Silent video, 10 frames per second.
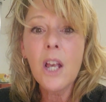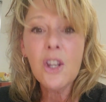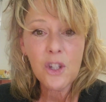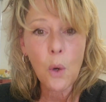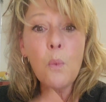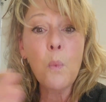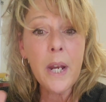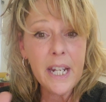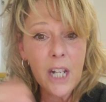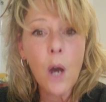So
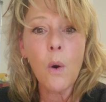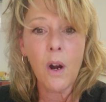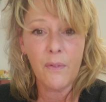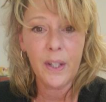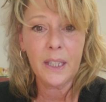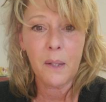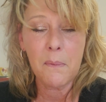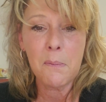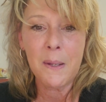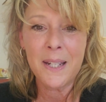we know our
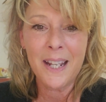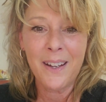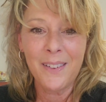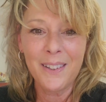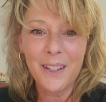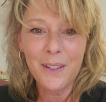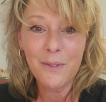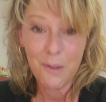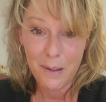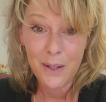victim's been down
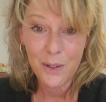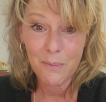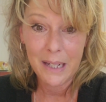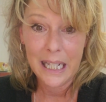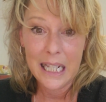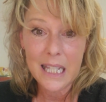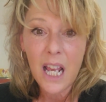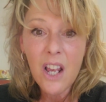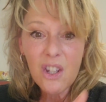for about 2 minutes.